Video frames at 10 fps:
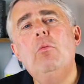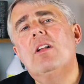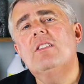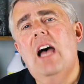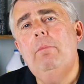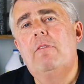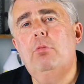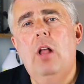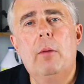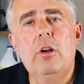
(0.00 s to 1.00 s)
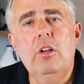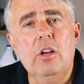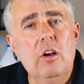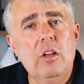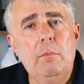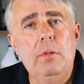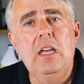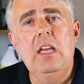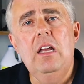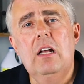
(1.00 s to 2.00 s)
what type of plumber you're going to
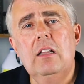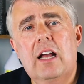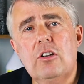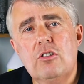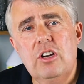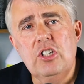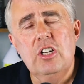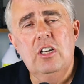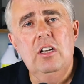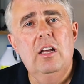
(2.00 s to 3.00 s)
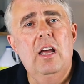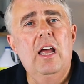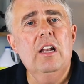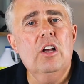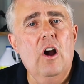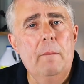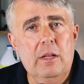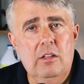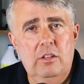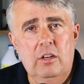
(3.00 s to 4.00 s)
be, electrician, and
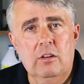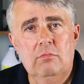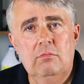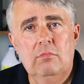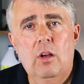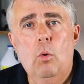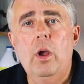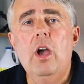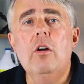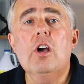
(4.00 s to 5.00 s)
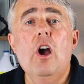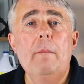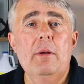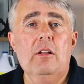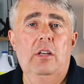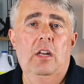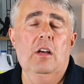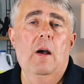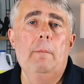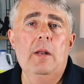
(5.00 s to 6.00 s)
carpet cleaner. We own a carpet cleaning
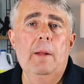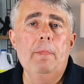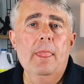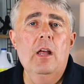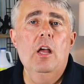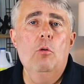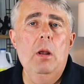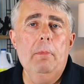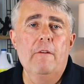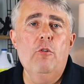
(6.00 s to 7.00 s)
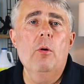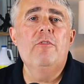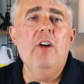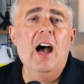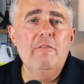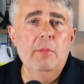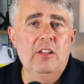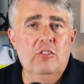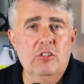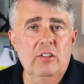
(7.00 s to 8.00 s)
company. We perform 5
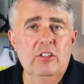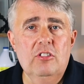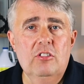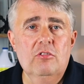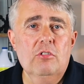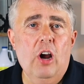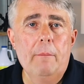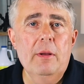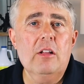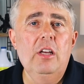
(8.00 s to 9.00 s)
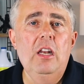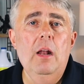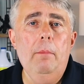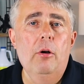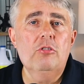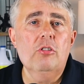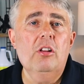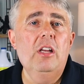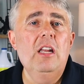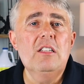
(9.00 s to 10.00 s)
main services: carpet cleaning, upholstery
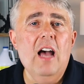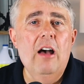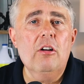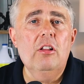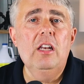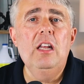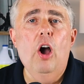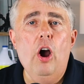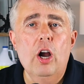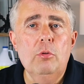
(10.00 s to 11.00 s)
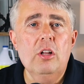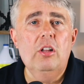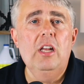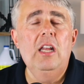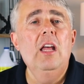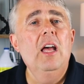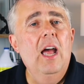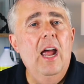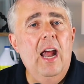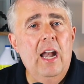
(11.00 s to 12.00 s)
cleaning, tile cleaning, hardwood cleaning,
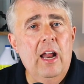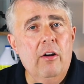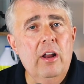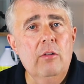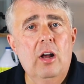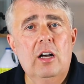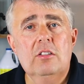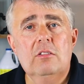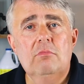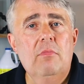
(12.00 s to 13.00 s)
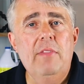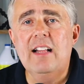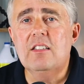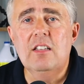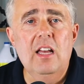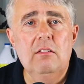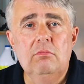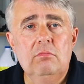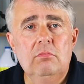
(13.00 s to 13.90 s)
and area rugs. That's it.